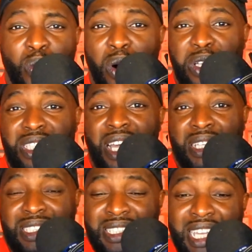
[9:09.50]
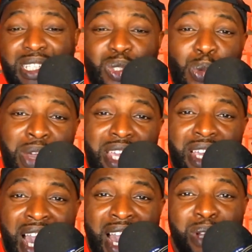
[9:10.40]
what does that say to me?
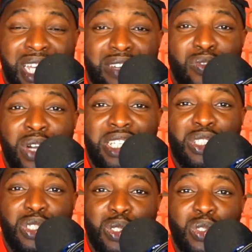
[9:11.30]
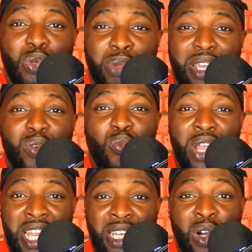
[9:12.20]
I believe we should be
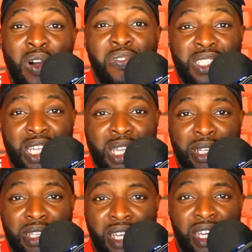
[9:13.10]
winning comfortably.